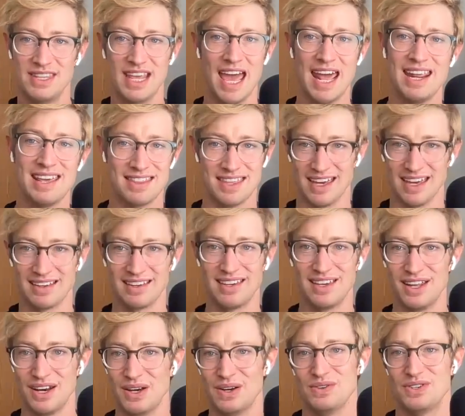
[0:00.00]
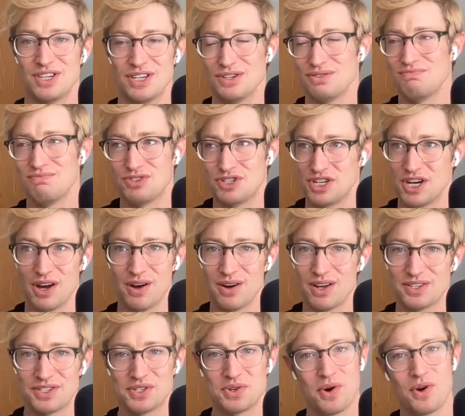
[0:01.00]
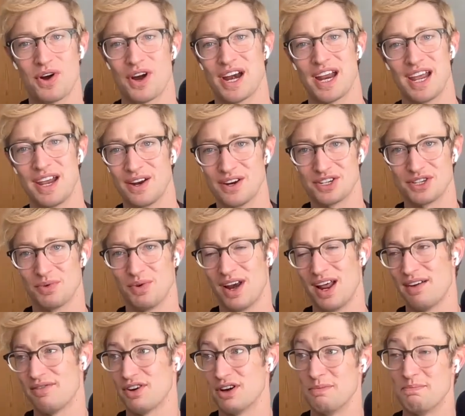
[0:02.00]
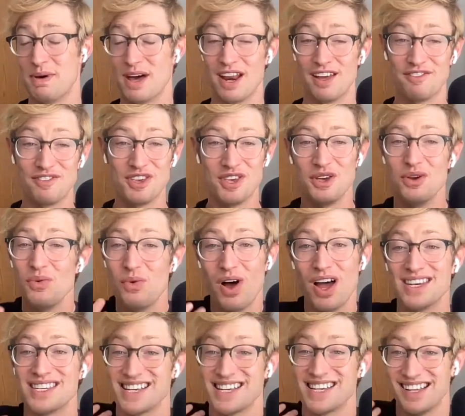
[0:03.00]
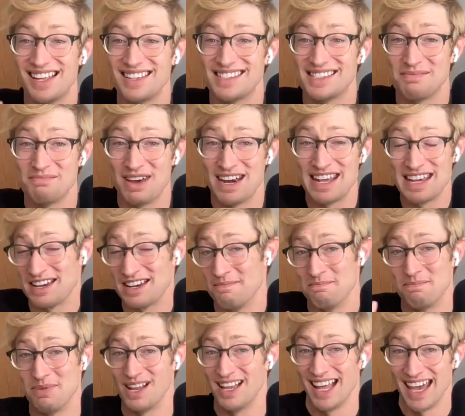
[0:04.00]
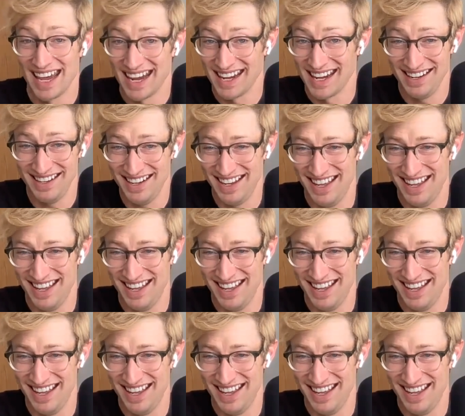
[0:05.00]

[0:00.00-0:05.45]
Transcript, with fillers: anything you know to share mm-hmm. a story or to whatever but if you want to let somebody complain